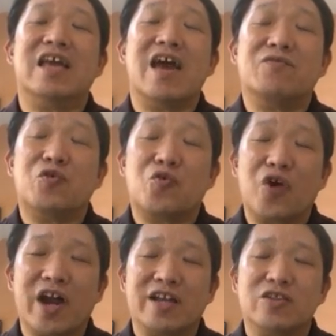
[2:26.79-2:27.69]
have the
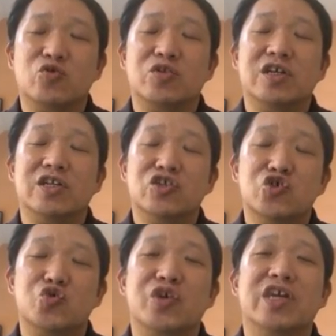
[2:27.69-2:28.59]
right to the
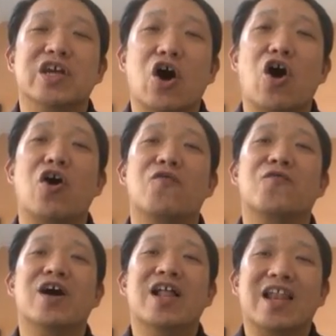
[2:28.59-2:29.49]
tree of
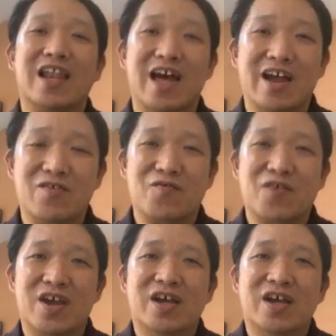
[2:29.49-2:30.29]
life.